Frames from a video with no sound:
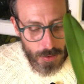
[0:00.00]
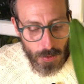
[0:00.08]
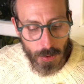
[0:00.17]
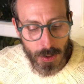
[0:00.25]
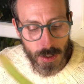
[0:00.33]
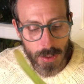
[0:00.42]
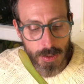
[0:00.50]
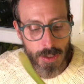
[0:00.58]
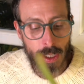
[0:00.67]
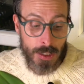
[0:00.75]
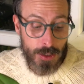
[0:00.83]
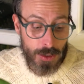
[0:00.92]
orchids.
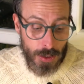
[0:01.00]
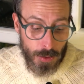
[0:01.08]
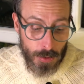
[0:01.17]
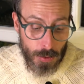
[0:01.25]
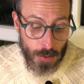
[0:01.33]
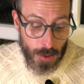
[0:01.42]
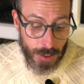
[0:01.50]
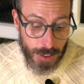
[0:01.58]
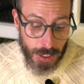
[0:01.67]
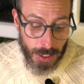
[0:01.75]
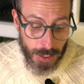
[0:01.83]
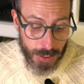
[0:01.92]
So
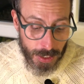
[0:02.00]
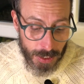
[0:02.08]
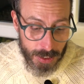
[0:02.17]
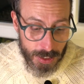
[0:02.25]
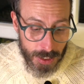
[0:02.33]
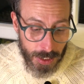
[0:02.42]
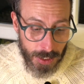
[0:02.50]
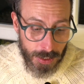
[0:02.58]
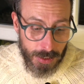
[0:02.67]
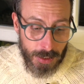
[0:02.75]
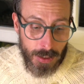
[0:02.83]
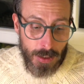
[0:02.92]
yeah, I gotta say,
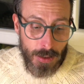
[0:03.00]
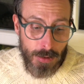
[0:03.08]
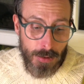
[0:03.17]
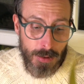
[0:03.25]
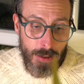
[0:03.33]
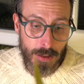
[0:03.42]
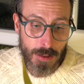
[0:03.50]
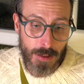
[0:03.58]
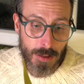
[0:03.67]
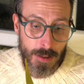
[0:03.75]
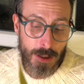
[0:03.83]
you know,